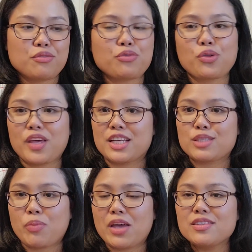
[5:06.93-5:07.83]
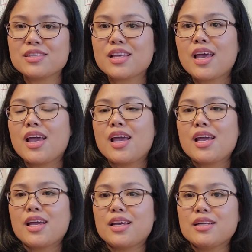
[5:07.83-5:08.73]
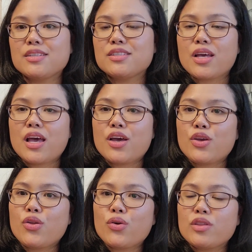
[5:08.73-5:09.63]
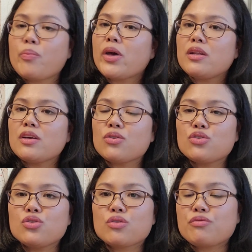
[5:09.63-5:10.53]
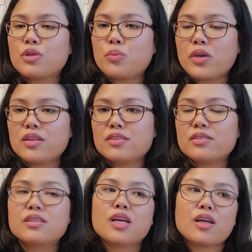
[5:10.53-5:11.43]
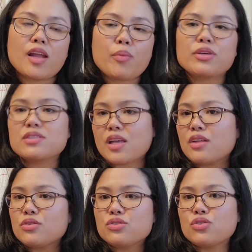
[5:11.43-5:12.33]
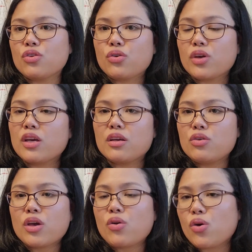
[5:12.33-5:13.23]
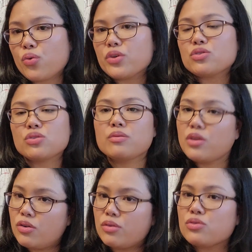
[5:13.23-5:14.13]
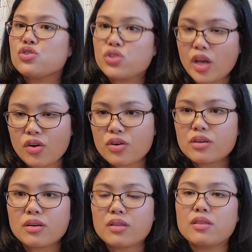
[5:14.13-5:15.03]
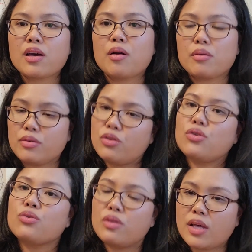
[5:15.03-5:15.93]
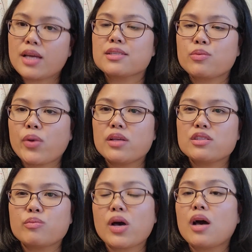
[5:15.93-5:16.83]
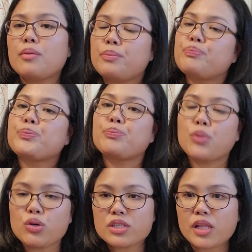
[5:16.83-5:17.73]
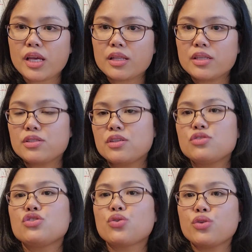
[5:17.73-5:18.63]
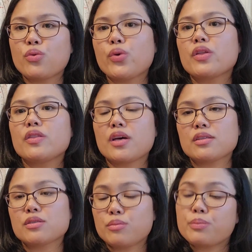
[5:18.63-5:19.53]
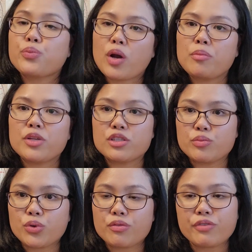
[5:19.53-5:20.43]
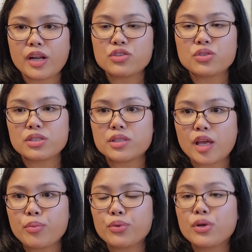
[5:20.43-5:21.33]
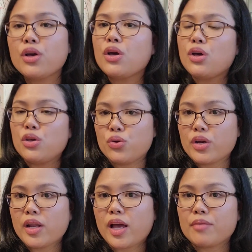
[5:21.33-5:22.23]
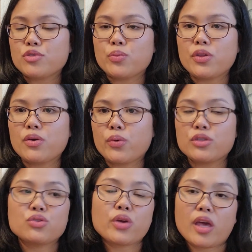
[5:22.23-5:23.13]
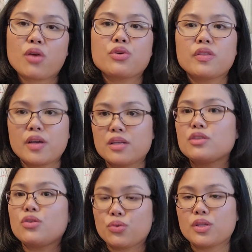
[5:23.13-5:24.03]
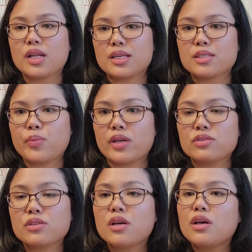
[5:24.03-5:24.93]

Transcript: for the expense and you know depending on your filipinas economic status you know you can always you know share that you know the expense but most likely since you're the one that probably is more financially stable you're gonna have to be the one to carry that you know that expense